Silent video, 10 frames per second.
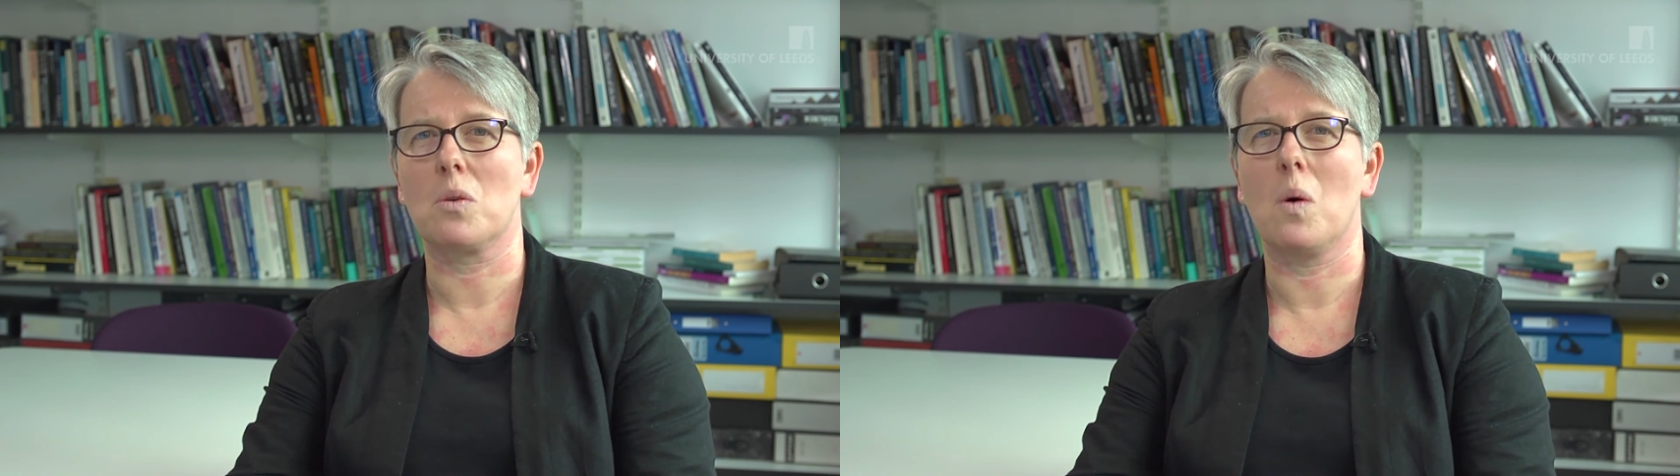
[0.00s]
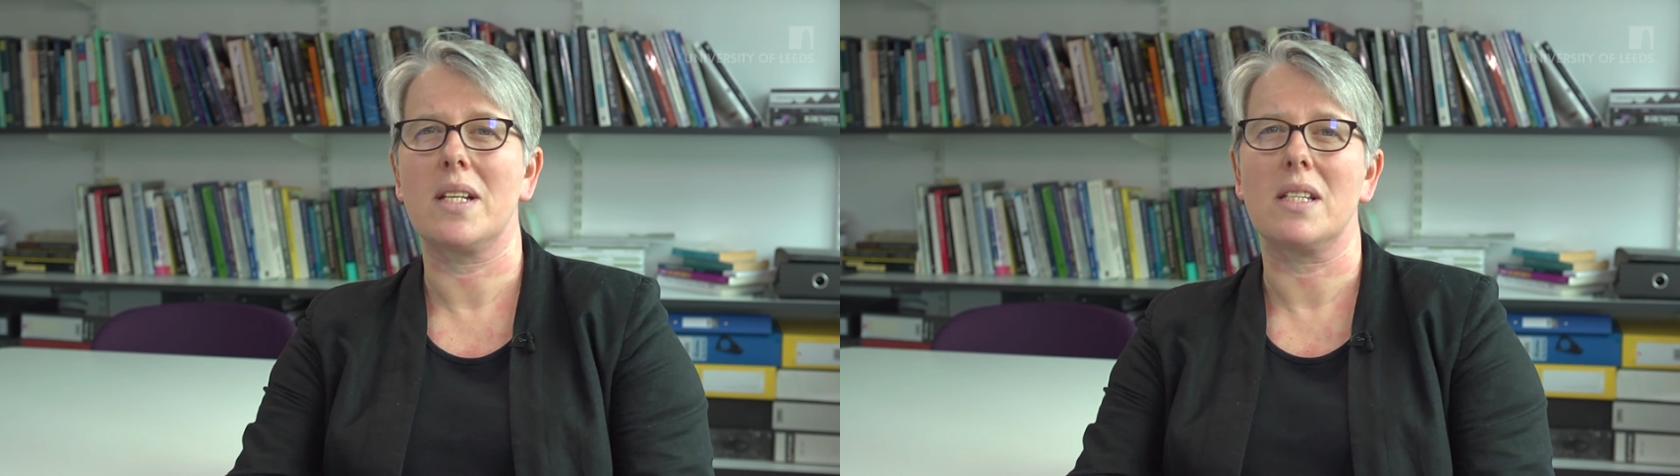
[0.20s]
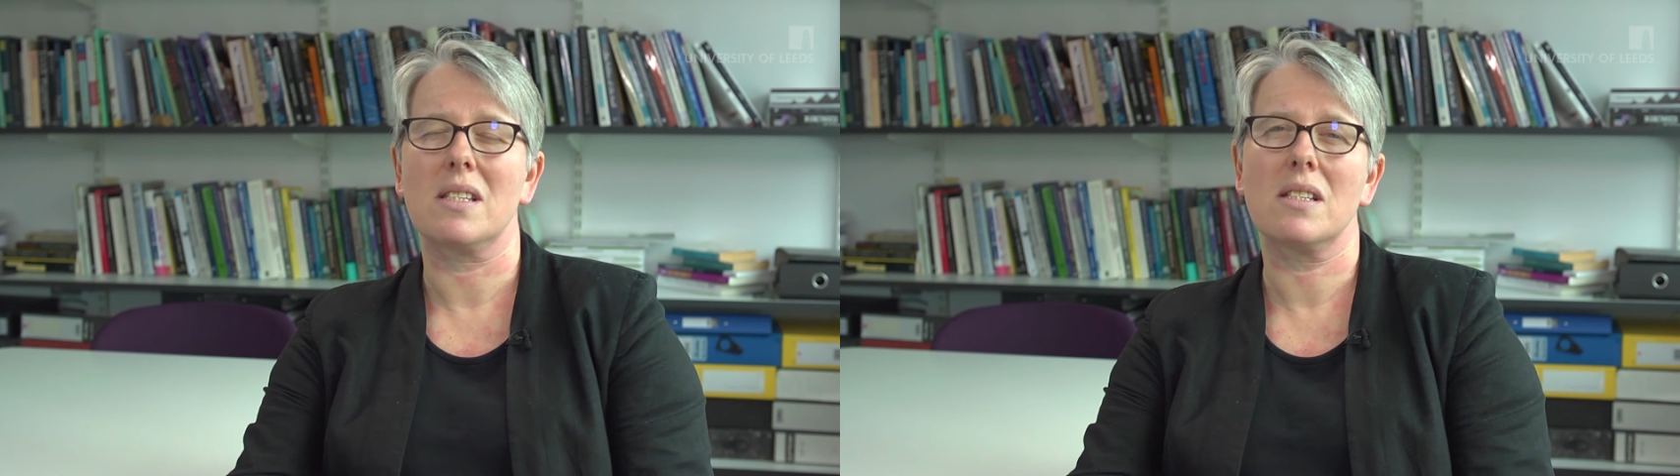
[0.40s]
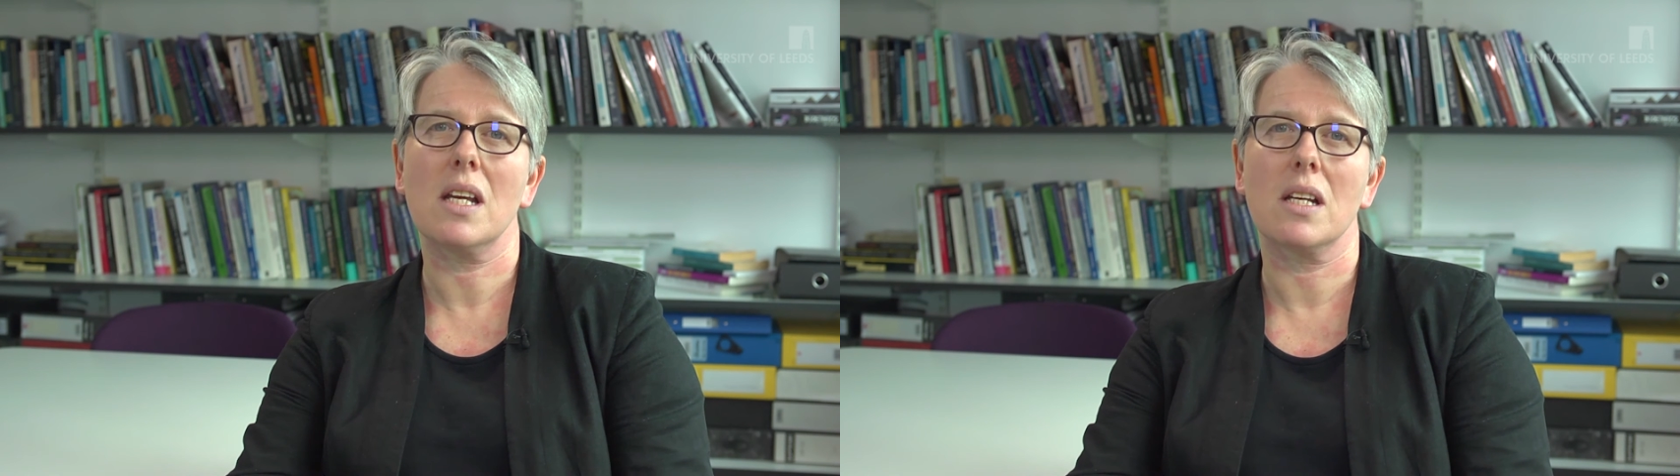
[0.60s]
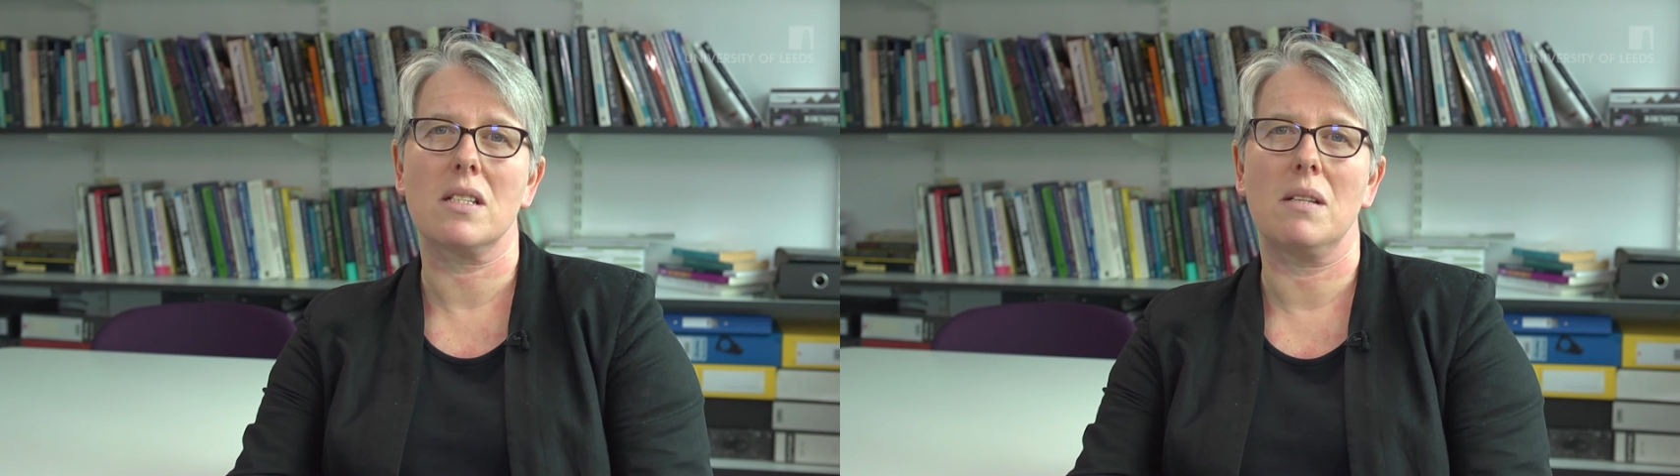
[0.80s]
quite
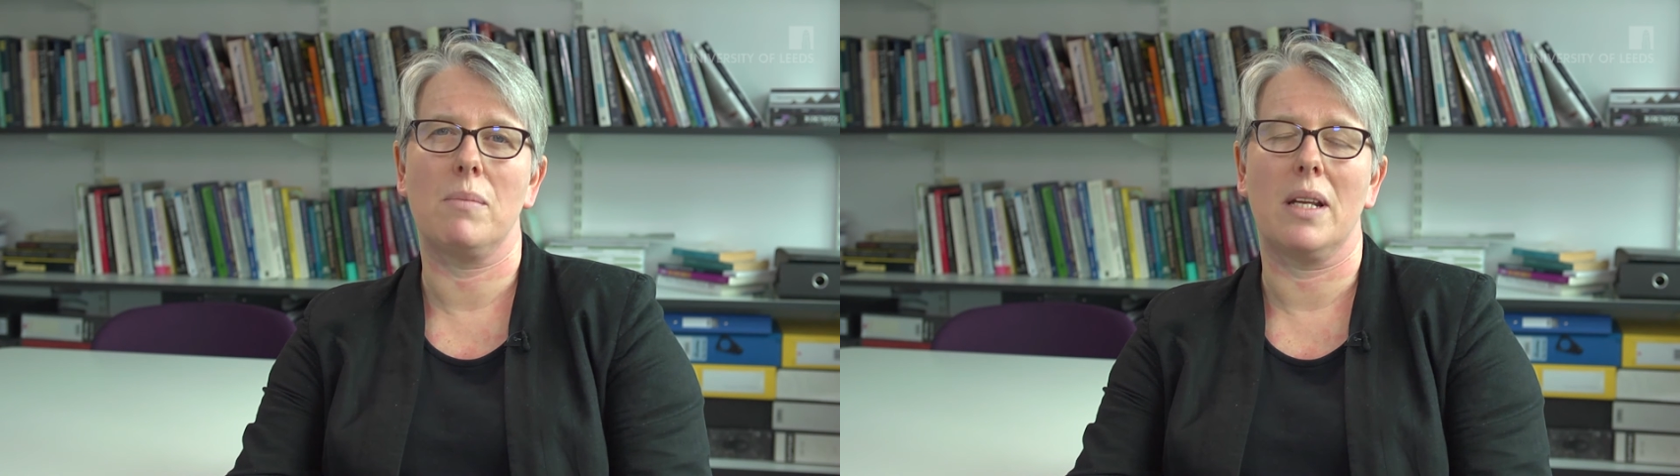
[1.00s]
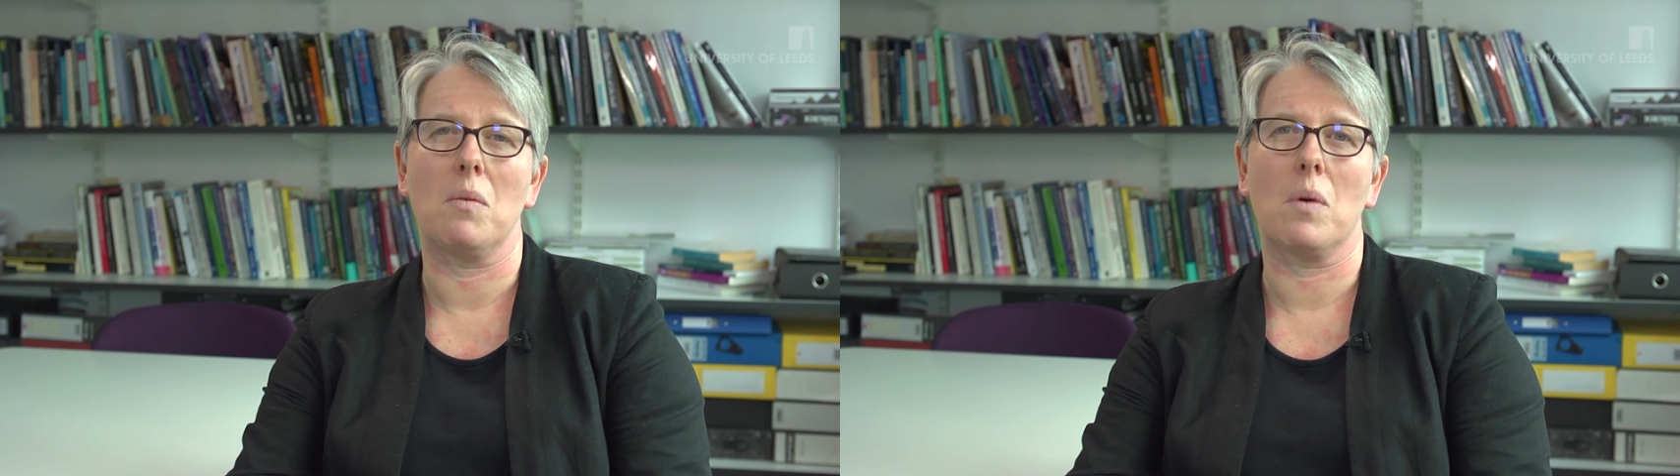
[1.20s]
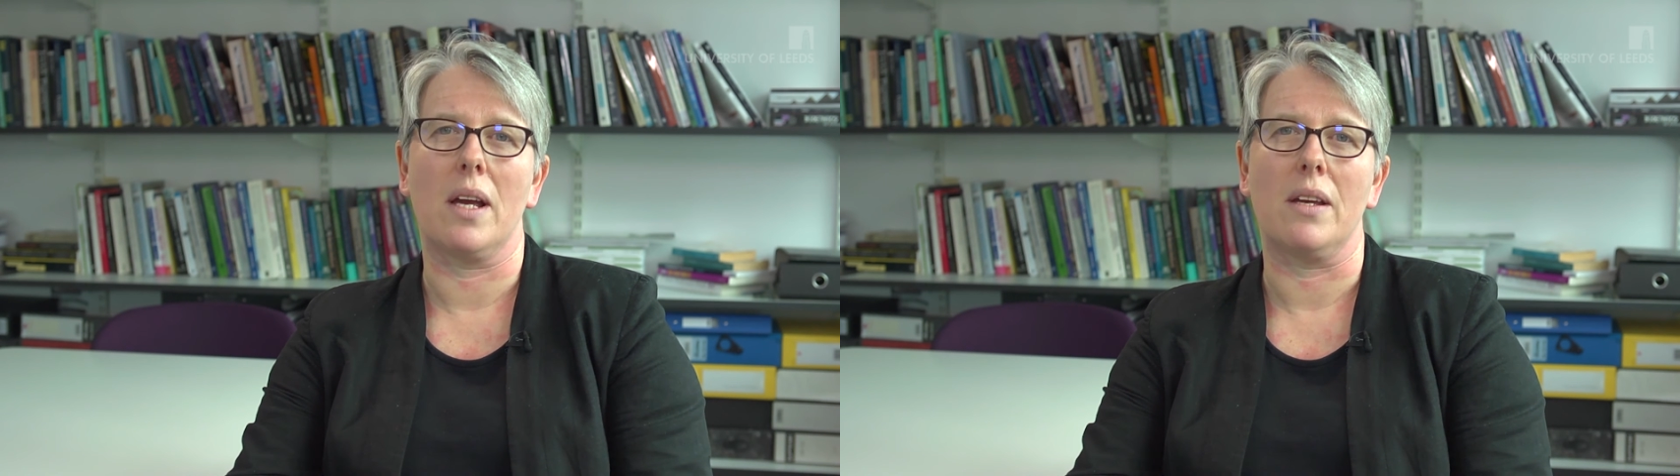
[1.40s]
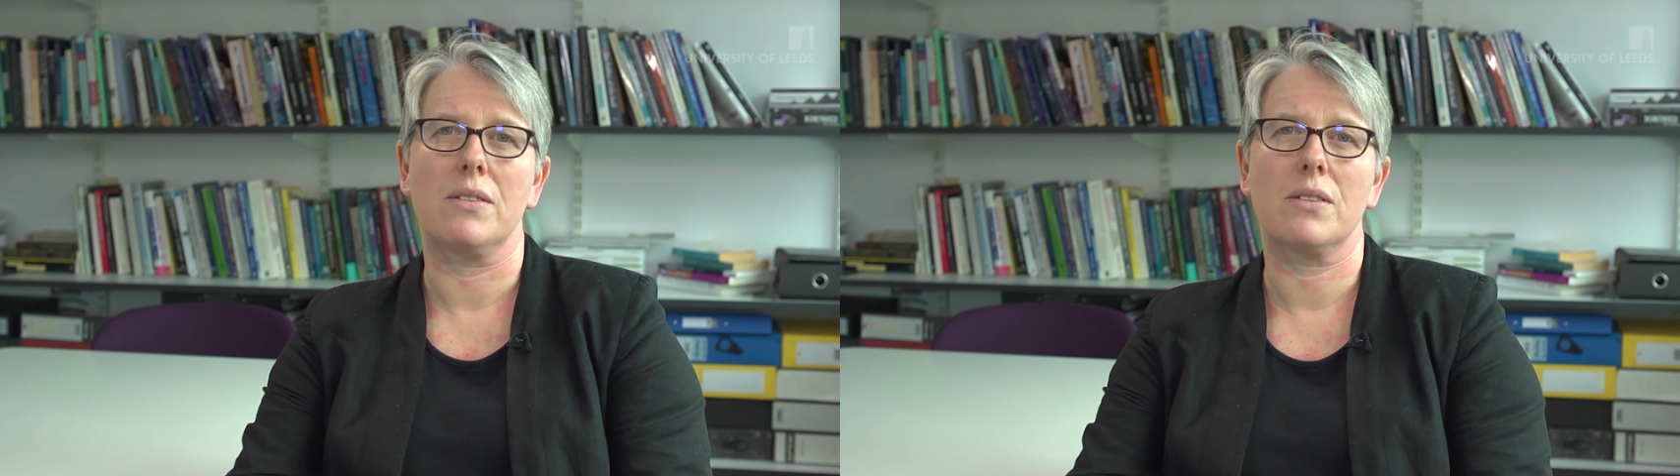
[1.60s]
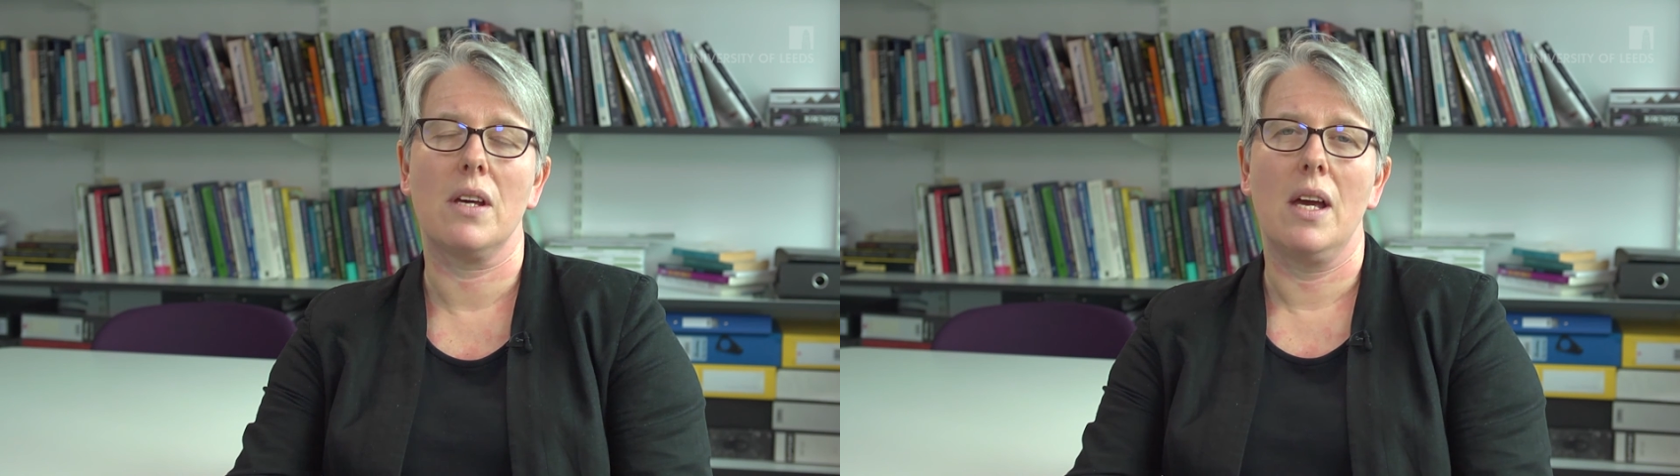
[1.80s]
distinct in many
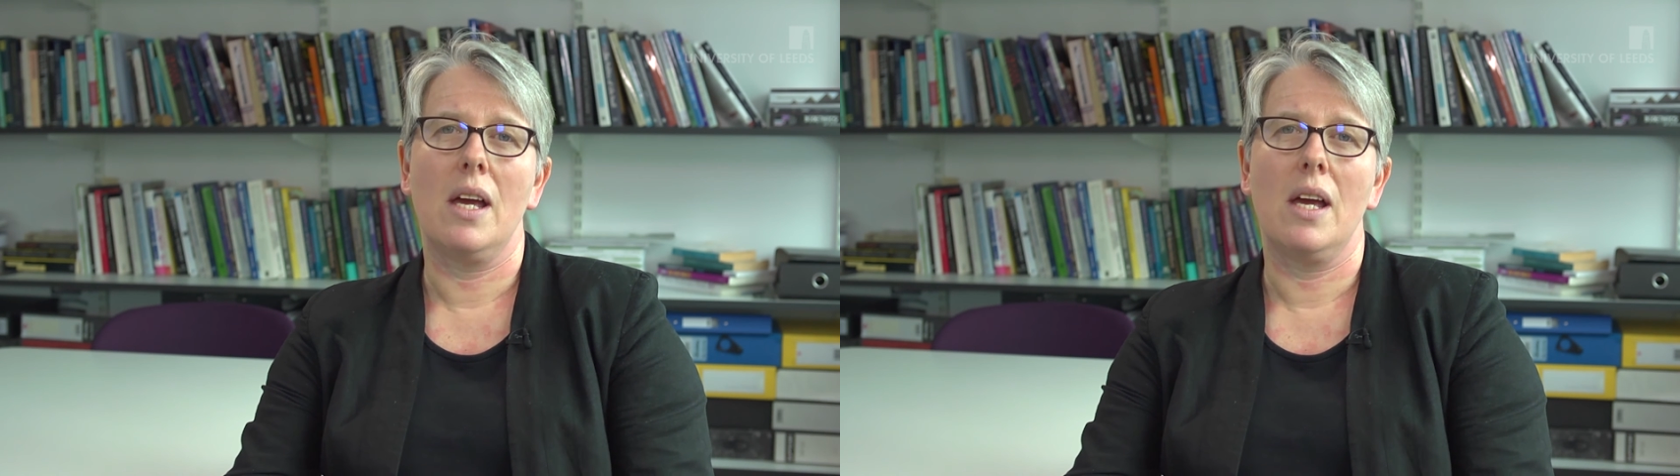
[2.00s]
ways,